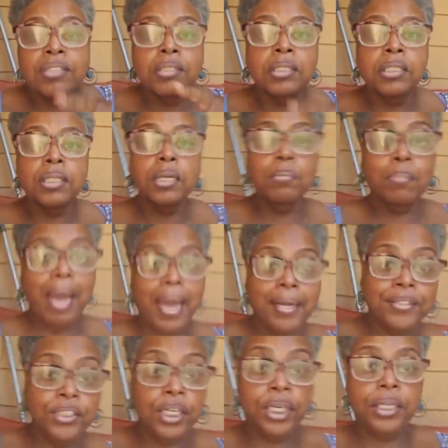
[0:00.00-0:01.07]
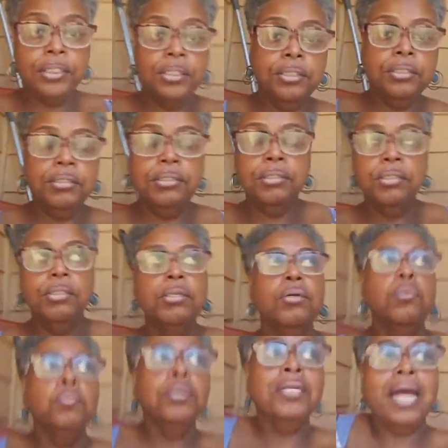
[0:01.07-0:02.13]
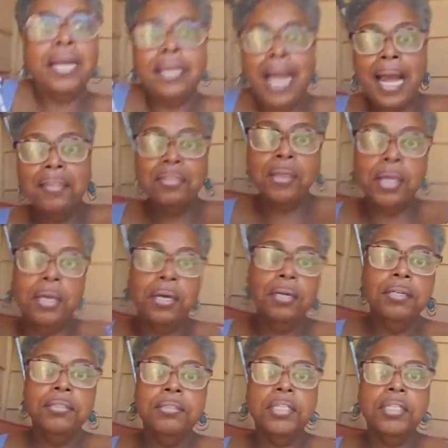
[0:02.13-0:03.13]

to get my injection. When I got there,